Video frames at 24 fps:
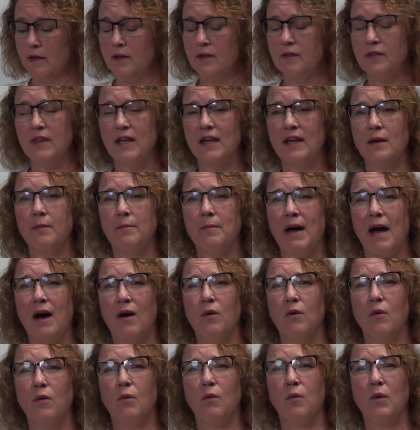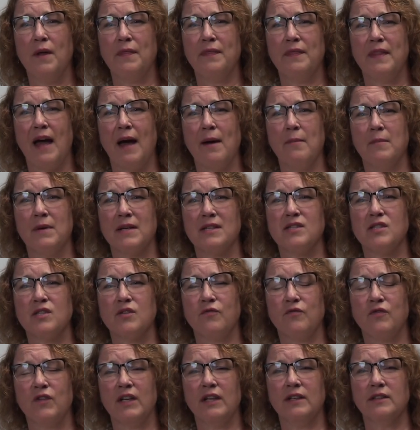Think about what that must
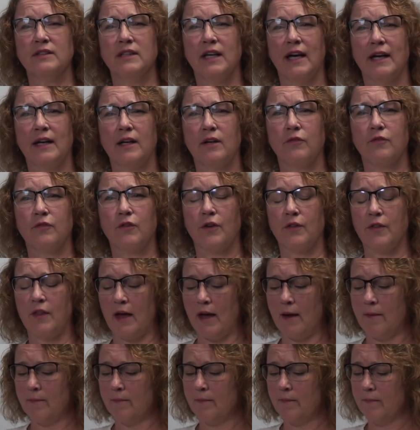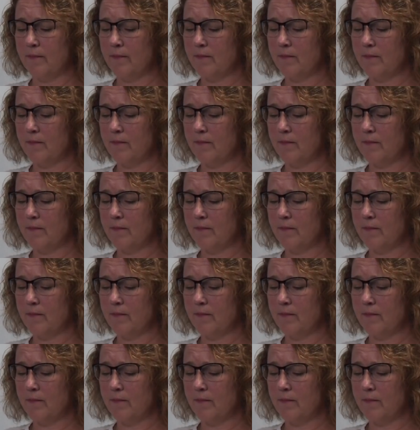feel like for them.